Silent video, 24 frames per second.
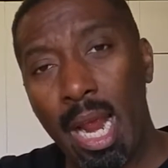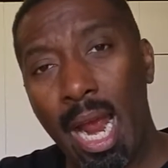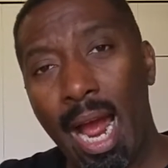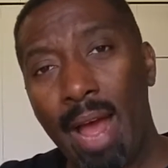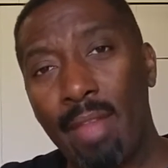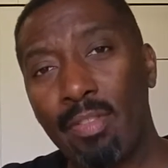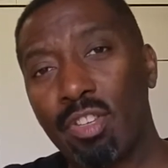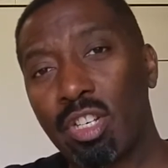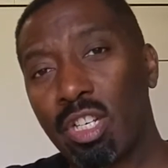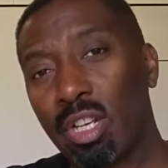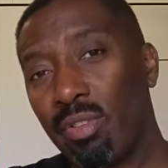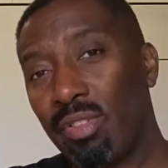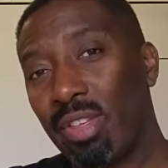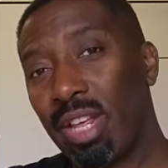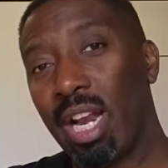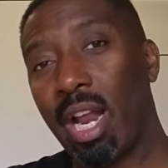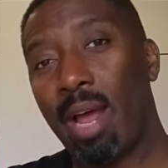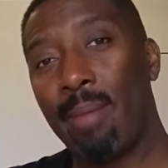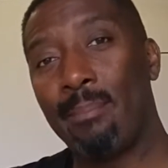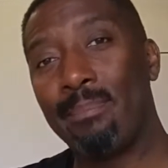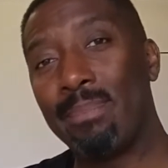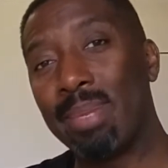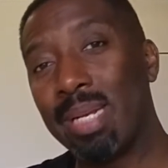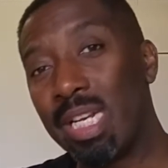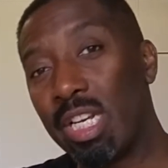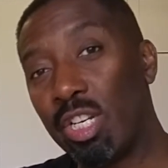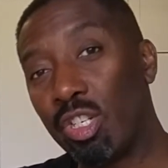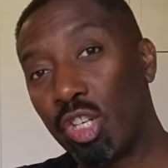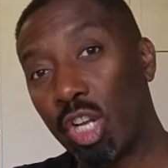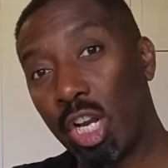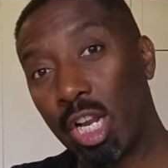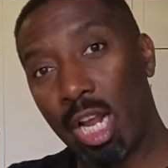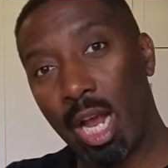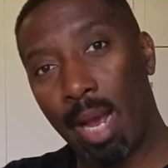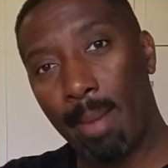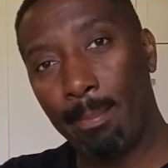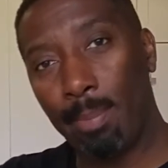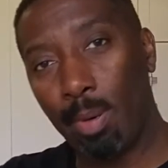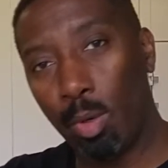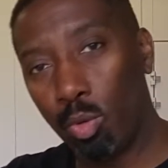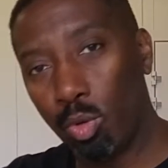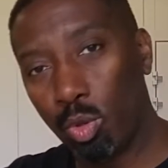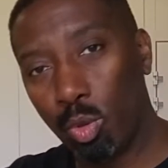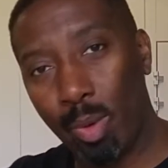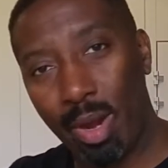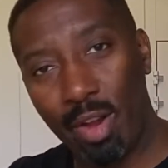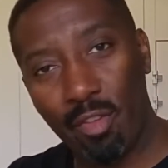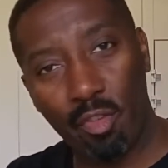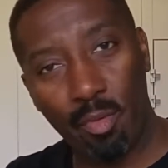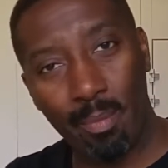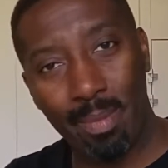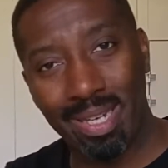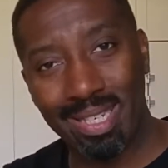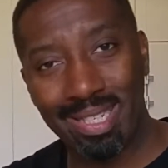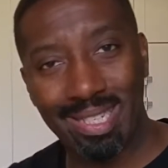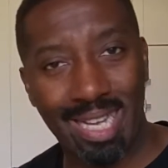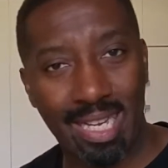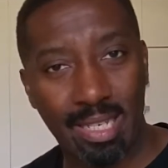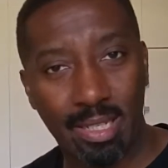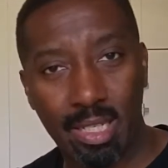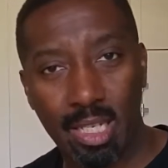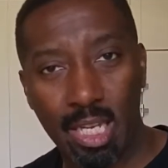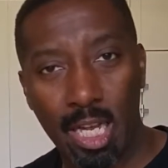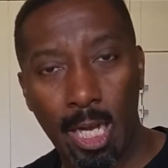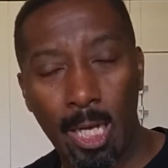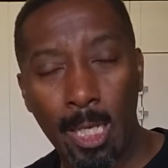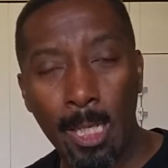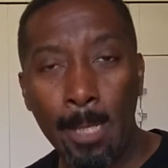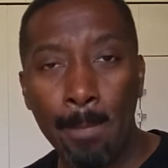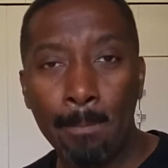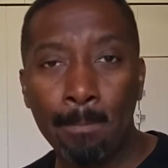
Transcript: And so then immediately I'm pulled away from my center.